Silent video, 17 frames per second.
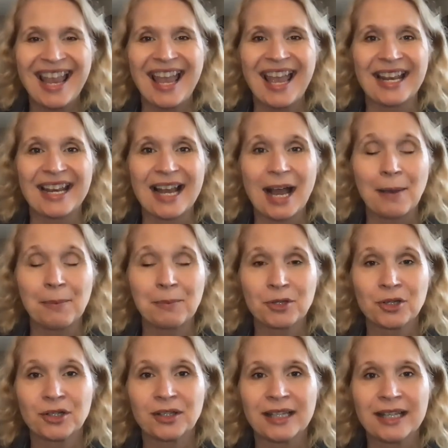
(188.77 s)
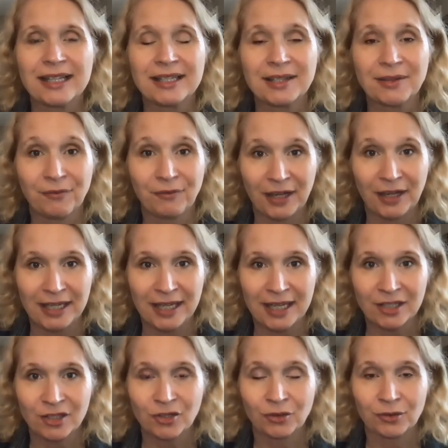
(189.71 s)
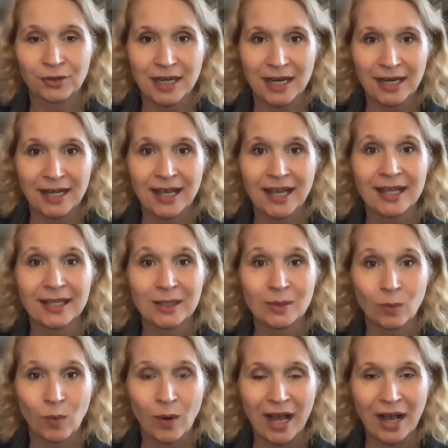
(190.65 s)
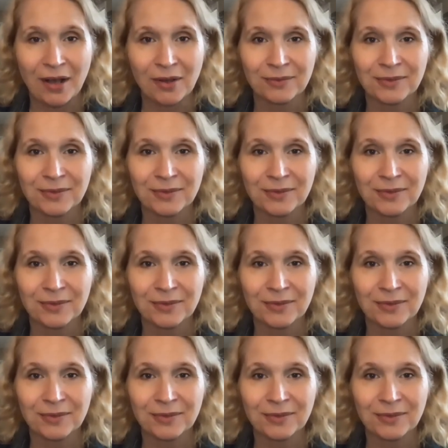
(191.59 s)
and optionally some financial data as well.